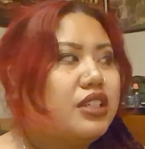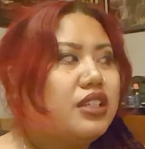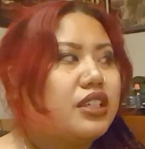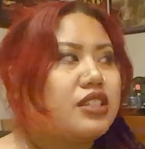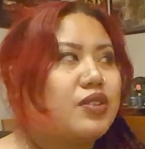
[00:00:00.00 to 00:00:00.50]

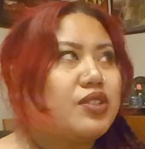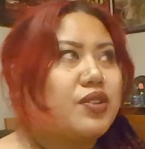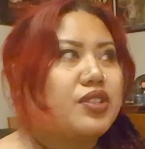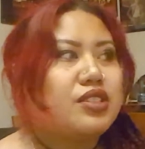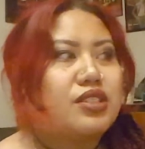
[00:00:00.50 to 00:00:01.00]
because I was
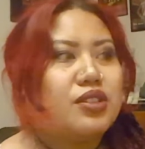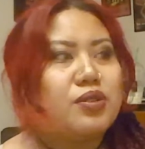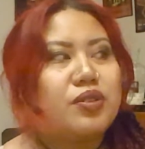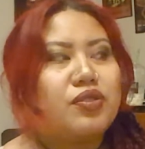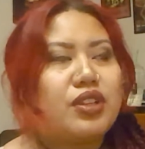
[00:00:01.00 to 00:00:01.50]
going to do
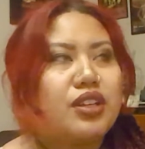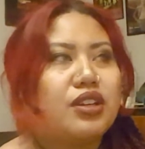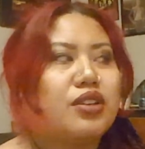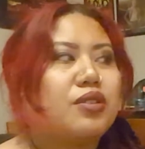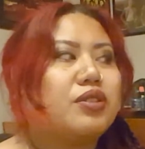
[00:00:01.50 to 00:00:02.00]
a
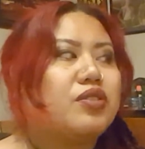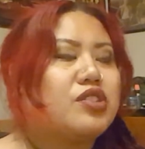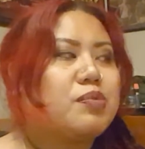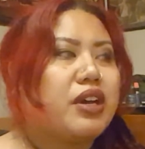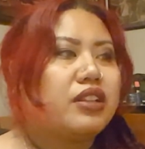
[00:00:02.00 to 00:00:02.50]
video in
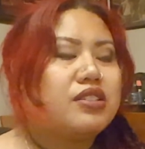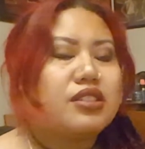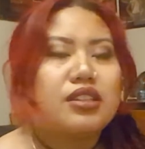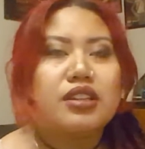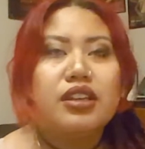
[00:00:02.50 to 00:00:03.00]
response
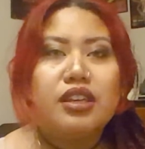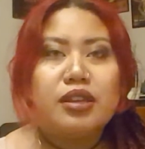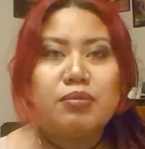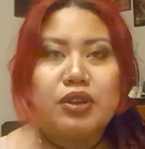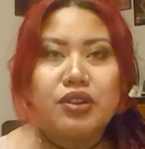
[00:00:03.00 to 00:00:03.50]
to
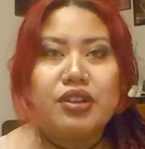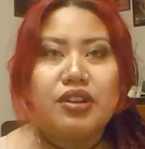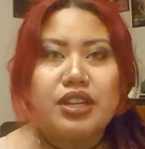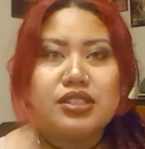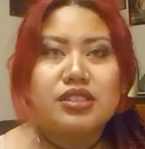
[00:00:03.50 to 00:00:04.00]
Mary
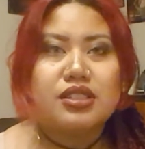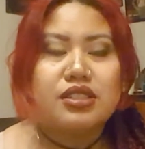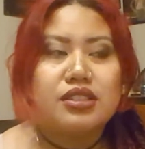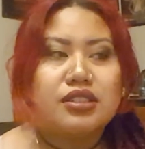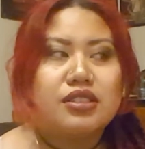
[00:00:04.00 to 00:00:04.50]

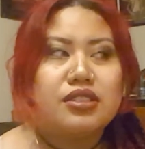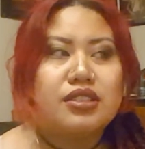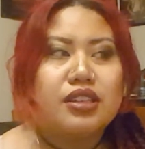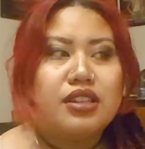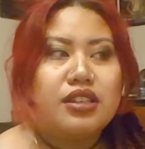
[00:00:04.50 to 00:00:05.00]
Grace's
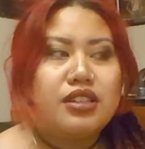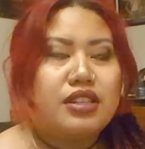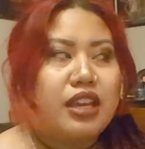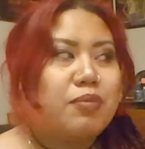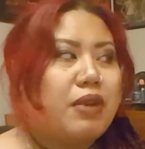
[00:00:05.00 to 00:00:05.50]

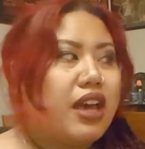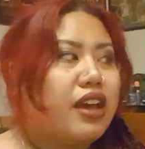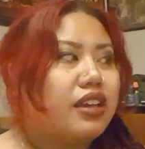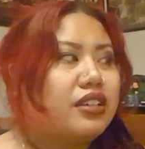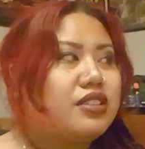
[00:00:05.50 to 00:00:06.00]
deck
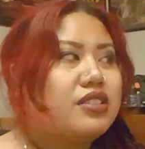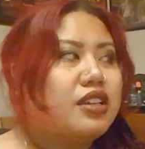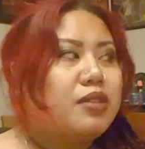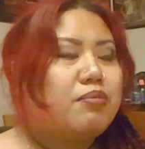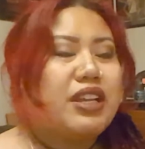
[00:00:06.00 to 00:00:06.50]
bags.
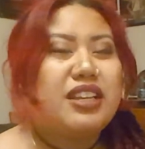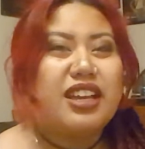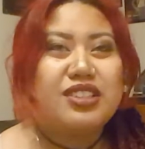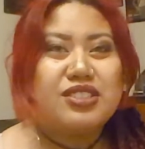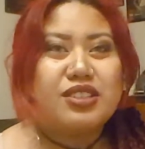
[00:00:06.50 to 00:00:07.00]
My
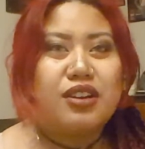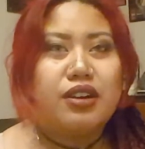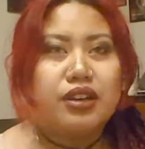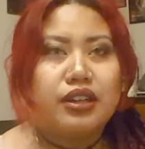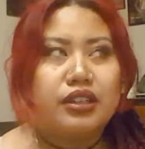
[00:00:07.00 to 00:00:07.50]
decks
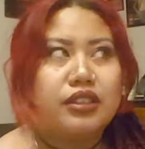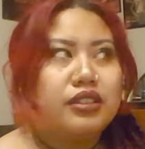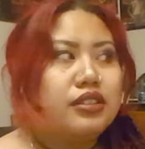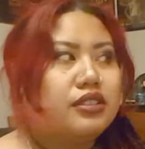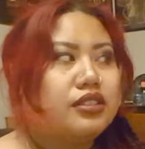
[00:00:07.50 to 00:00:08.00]
are
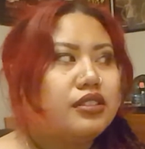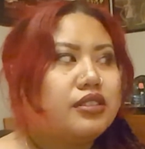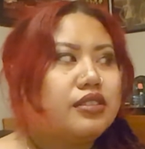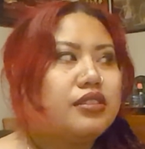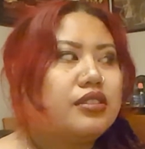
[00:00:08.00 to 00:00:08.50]

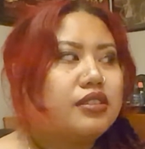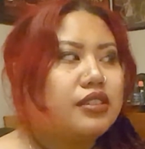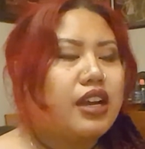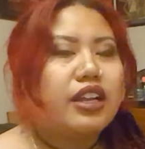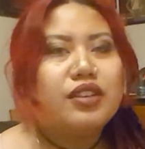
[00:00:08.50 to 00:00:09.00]

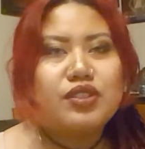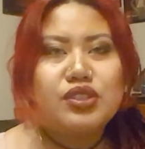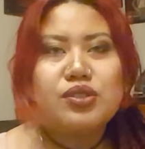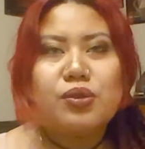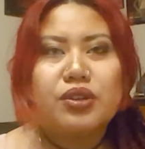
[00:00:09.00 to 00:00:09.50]
kind of in
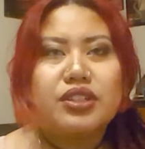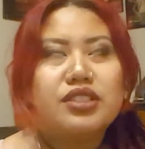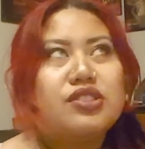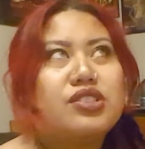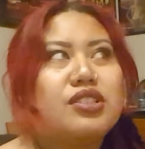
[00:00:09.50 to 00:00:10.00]

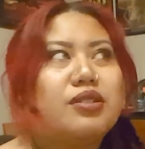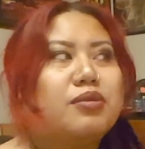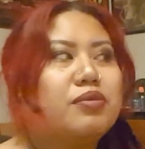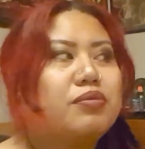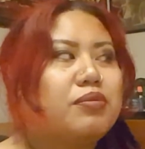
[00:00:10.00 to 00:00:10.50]
storage.
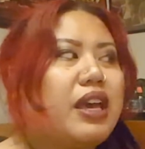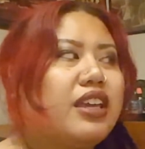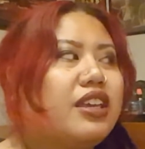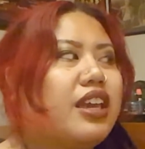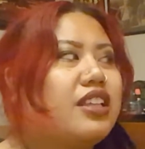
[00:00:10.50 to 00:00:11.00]
I
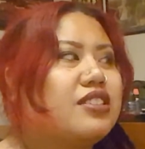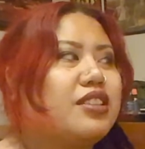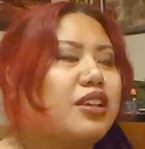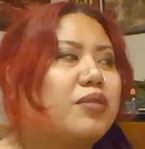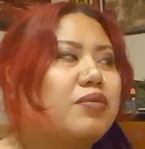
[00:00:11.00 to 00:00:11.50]
can get to
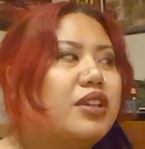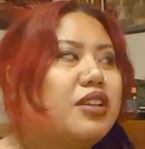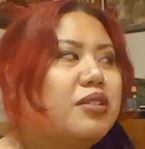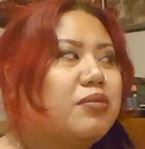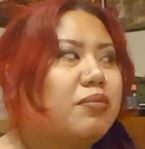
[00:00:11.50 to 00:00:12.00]
them,
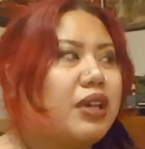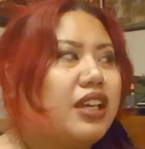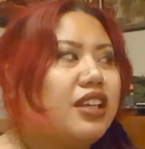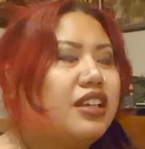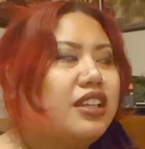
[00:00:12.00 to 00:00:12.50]

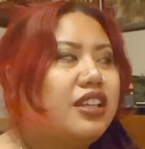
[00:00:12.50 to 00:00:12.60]
but